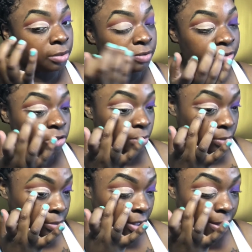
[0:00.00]
individual.
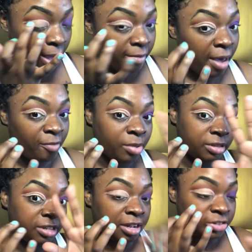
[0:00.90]
I've been
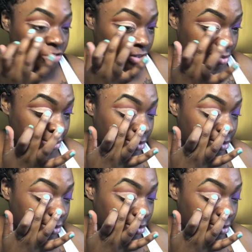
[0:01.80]
touched.